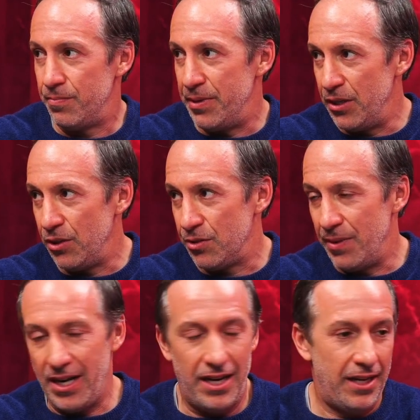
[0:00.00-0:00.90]
build
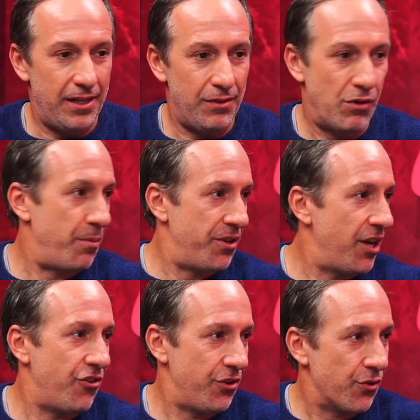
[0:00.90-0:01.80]
my
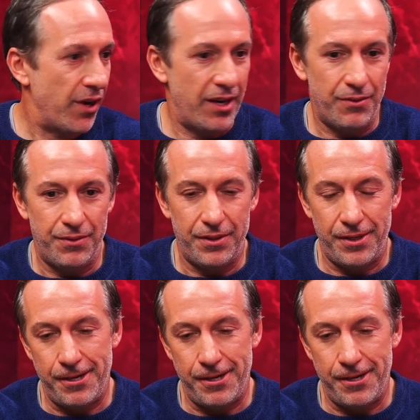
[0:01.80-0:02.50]
reputation around.